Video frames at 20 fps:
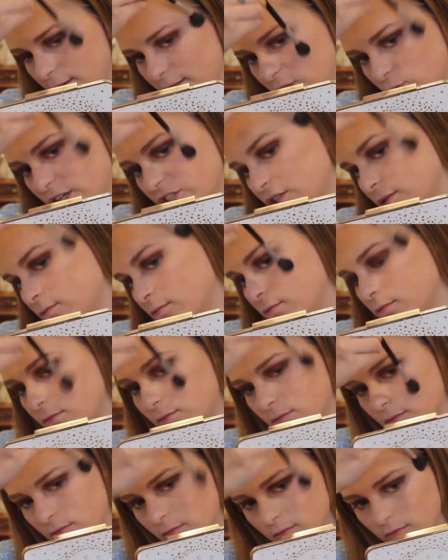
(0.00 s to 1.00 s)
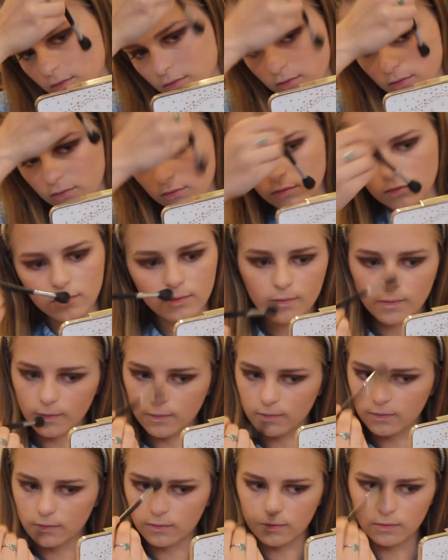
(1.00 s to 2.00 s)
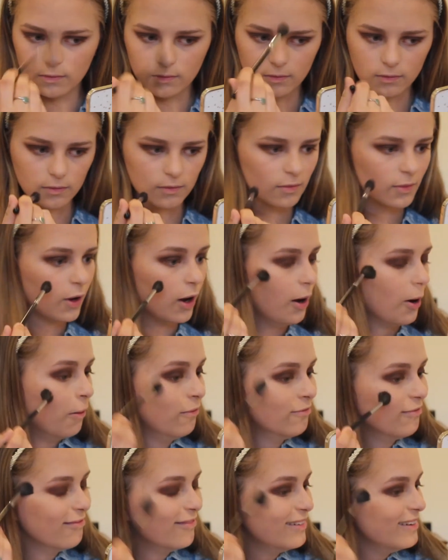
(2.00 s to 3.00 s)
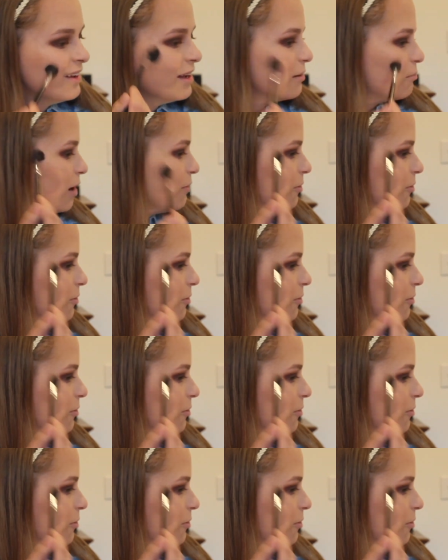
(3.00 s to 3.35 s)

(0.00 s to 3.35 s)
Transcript: Makeup World Series here in the next couple weeks.